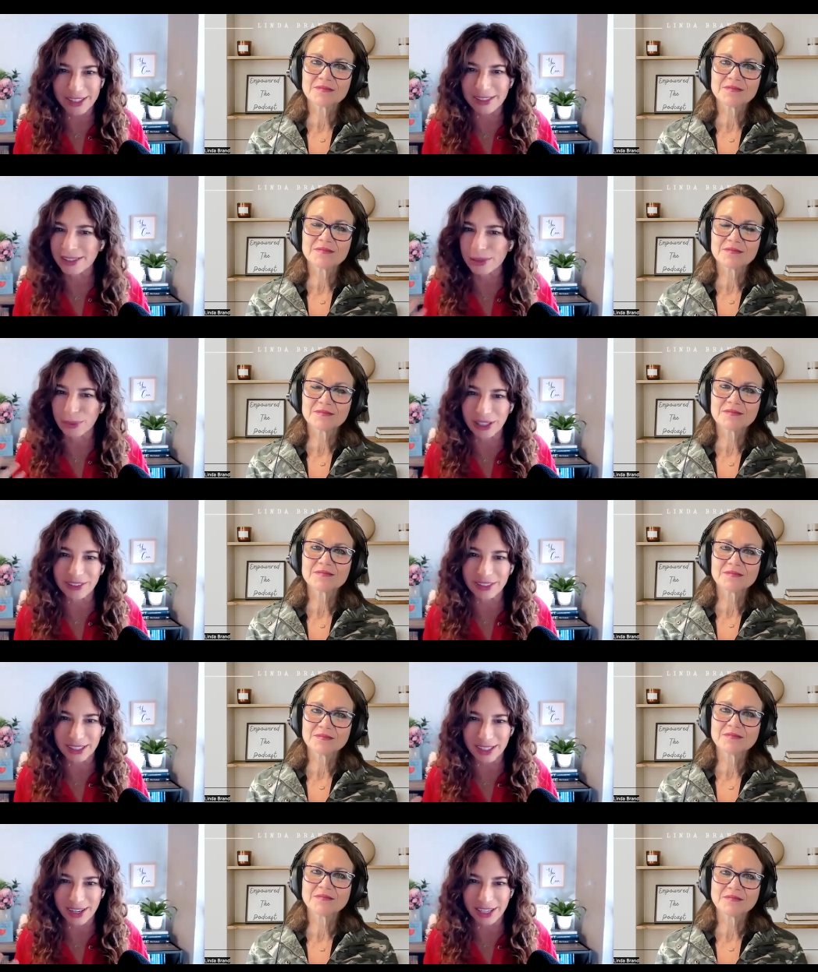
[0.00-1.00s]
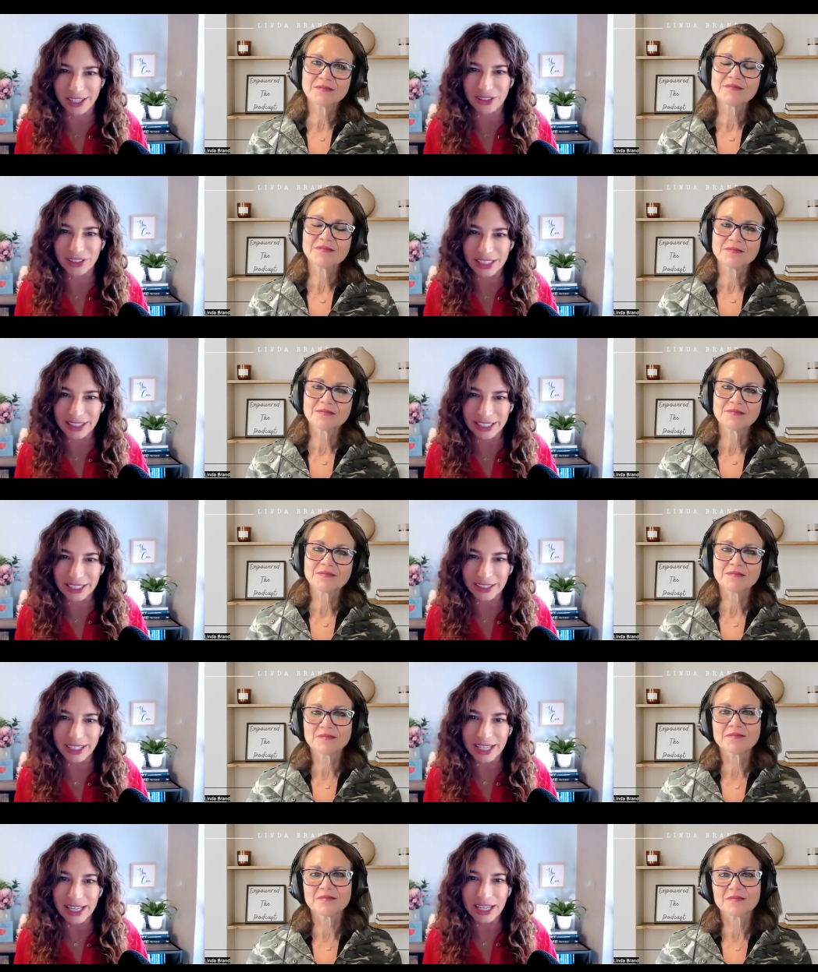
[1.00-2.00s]
Speaker 1: and sweeter and kinder in
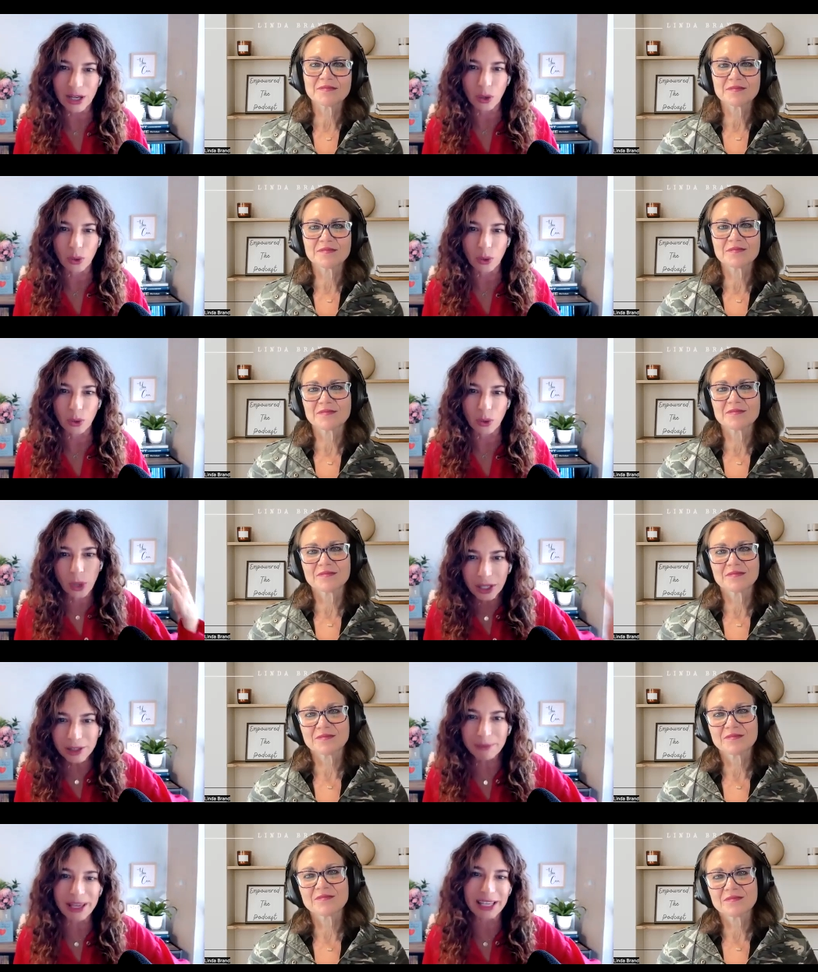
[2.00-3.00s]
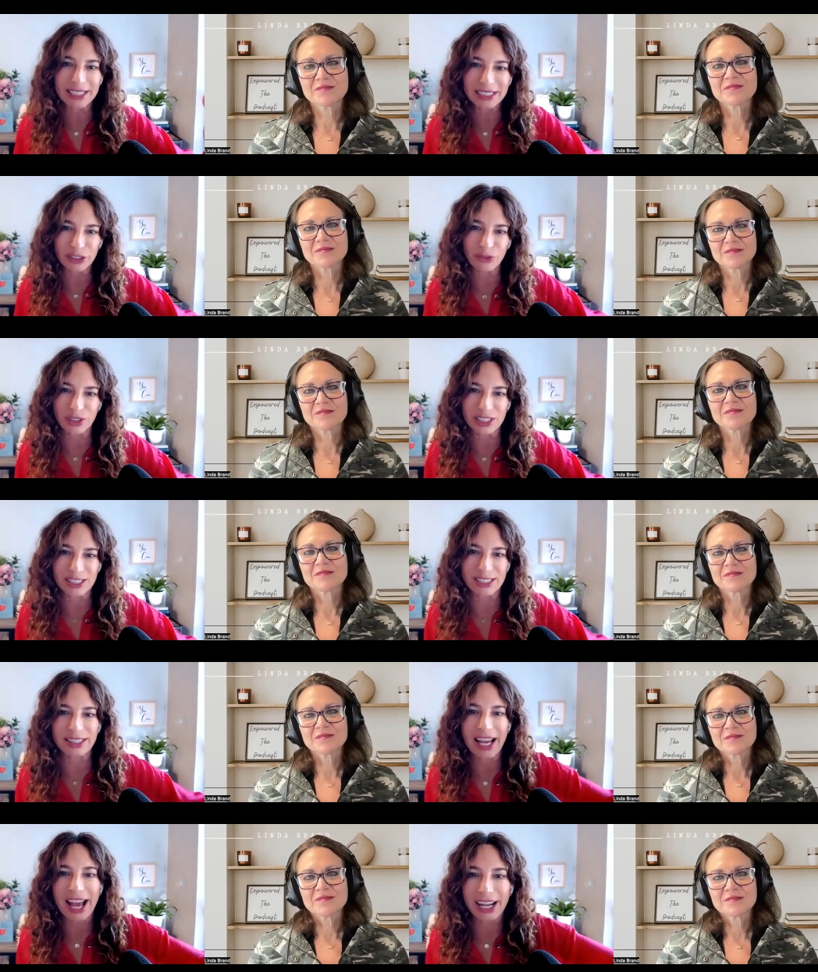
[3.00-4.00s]
there will make a difference
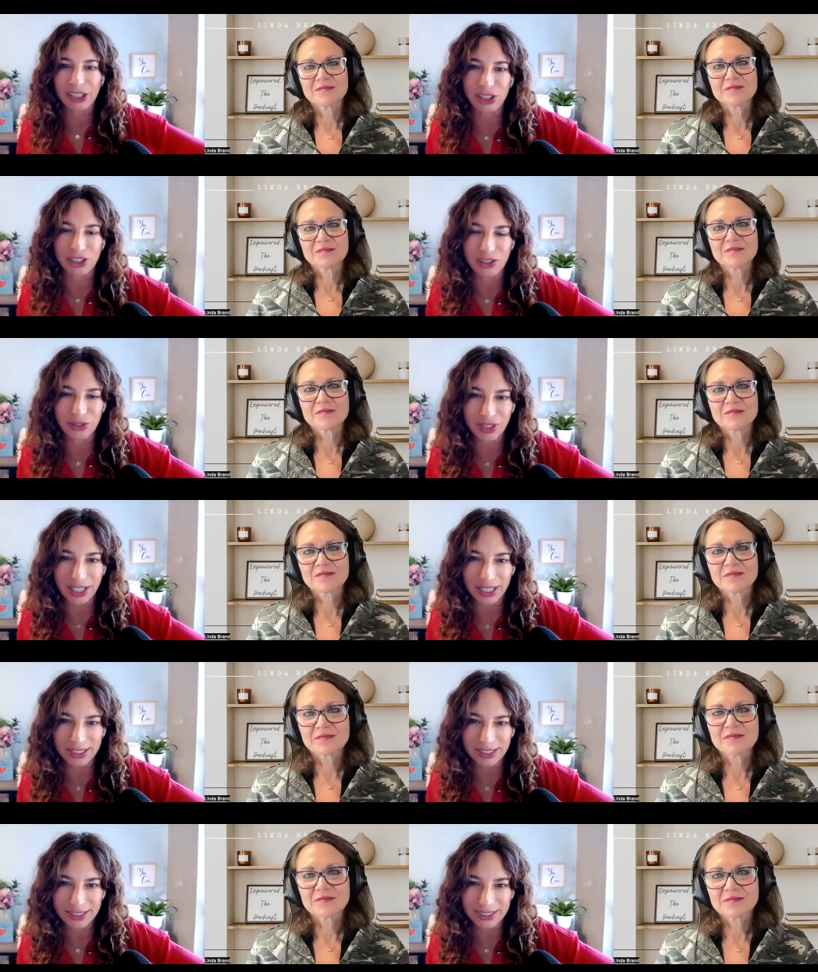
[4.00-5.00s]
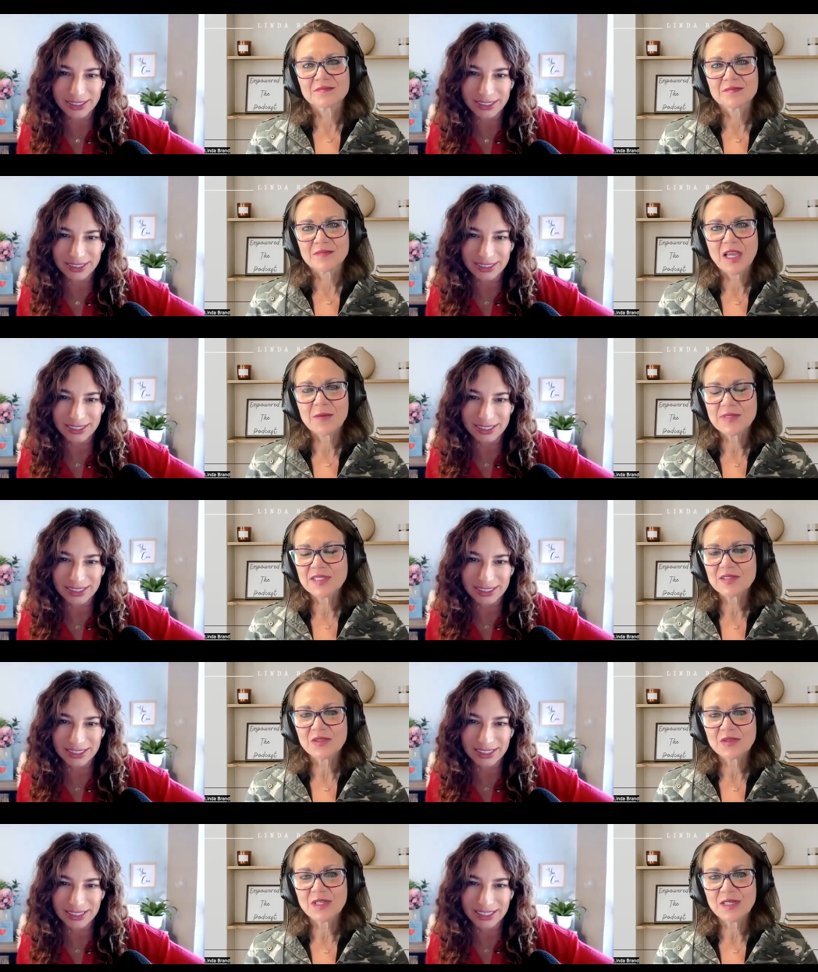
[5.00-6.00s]
in the actions you take.
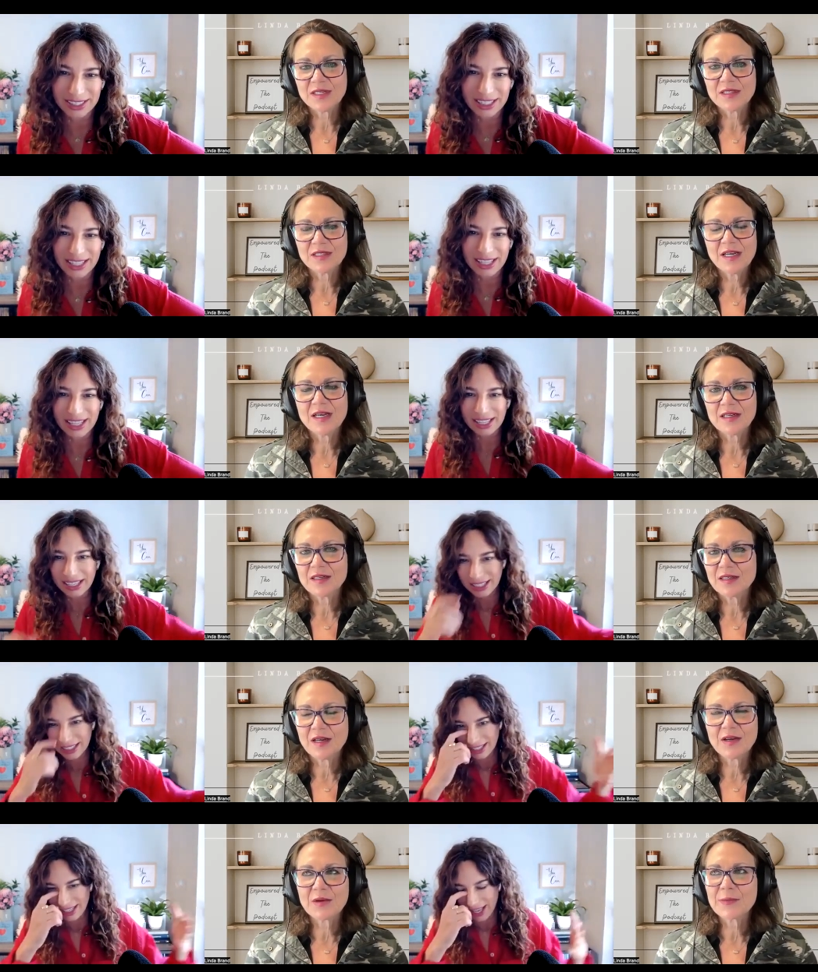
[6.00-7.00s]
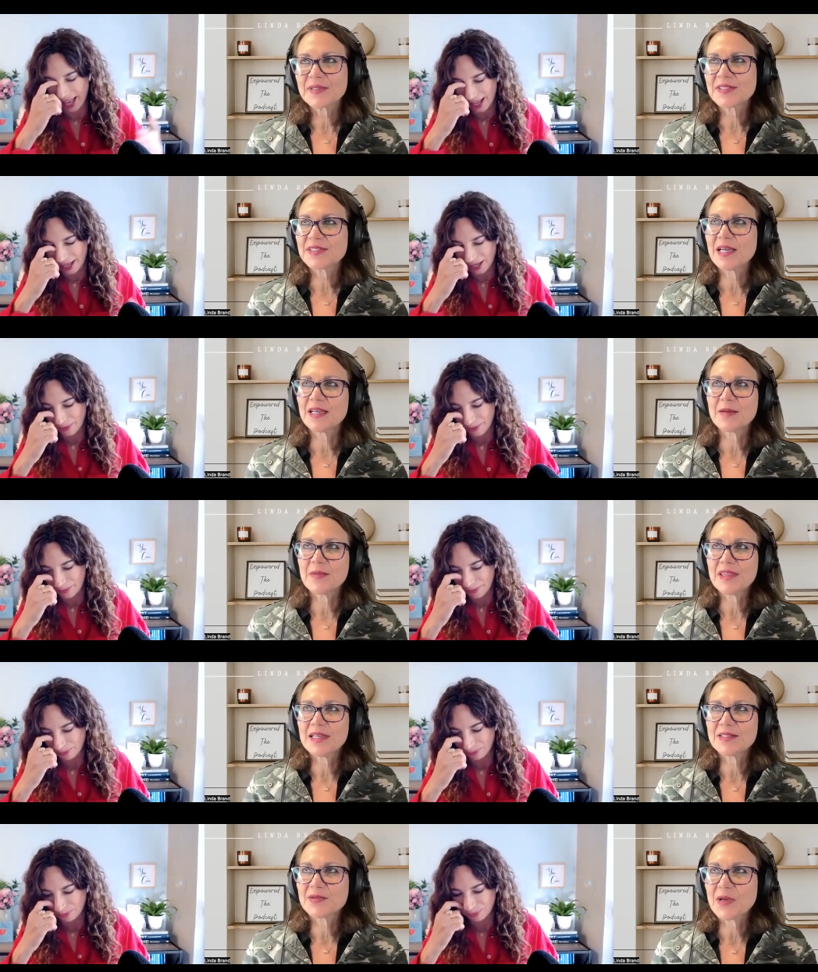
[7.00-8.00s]
Speaker 2: Absolutely. Yeah, 100%. I
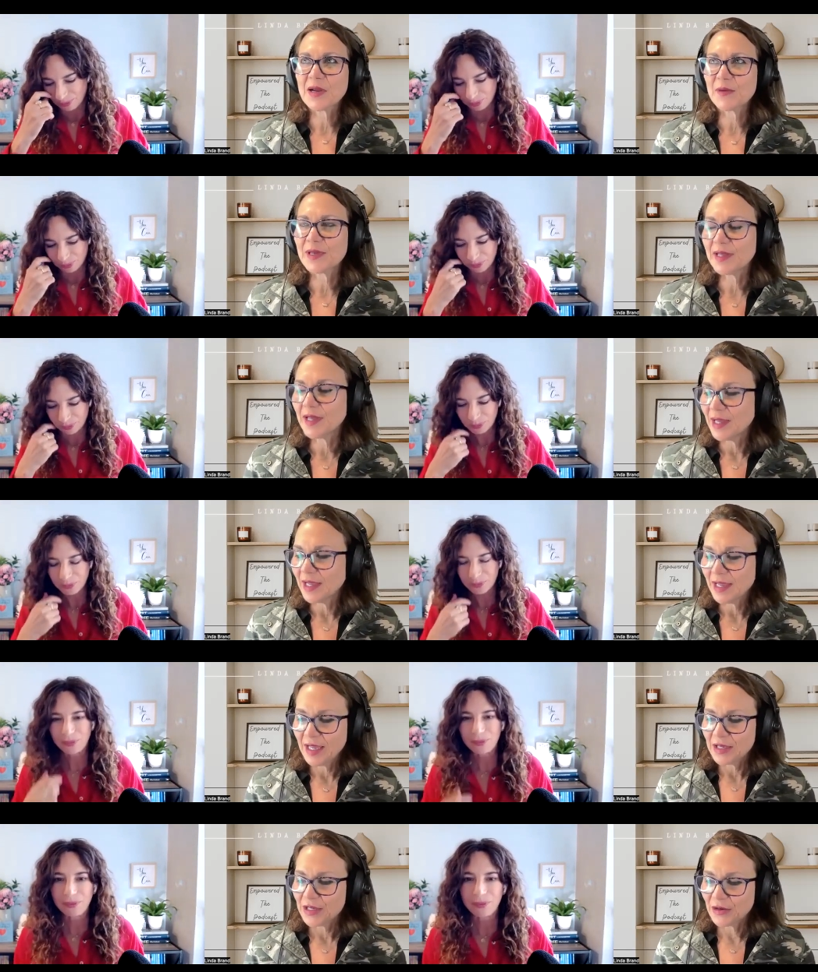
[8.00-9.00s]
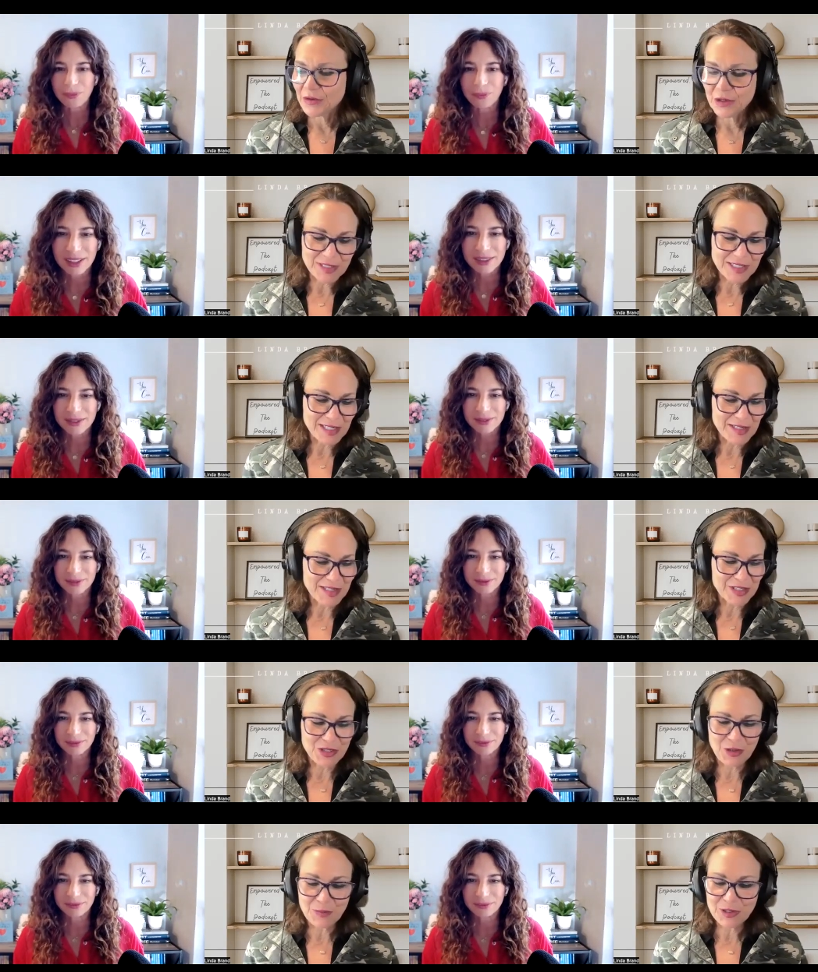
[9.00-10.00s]
mean, that's why we, you know, I always say
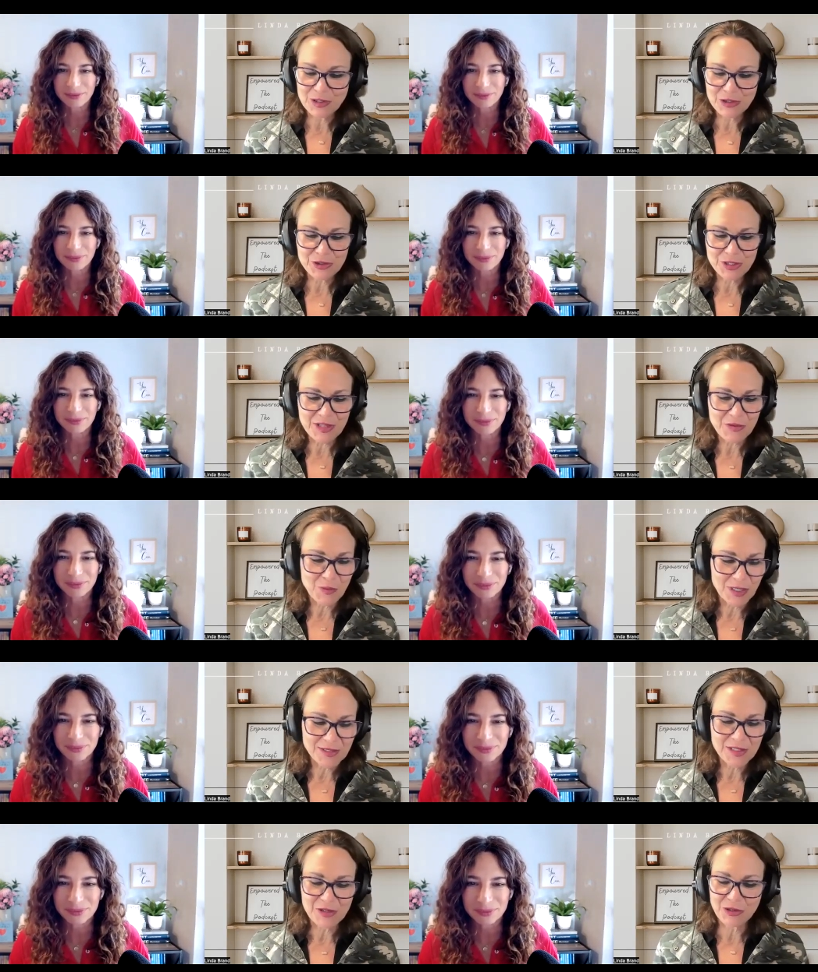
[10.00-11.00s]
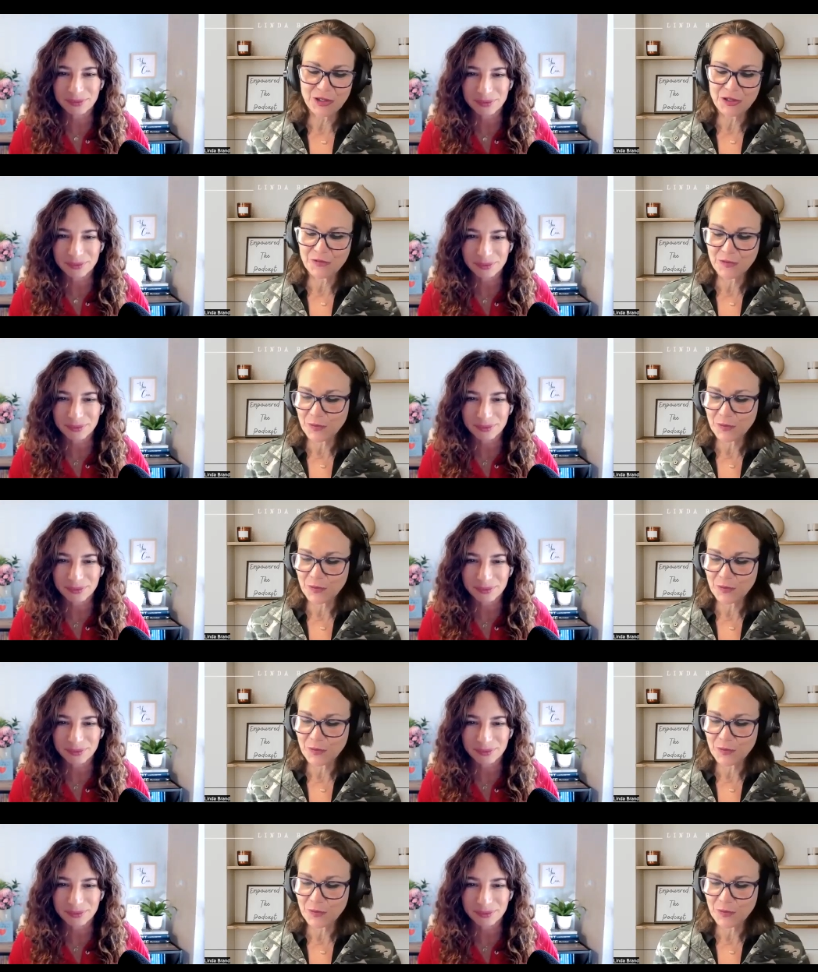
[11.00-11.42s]
this you don't brush your teeth once and you're good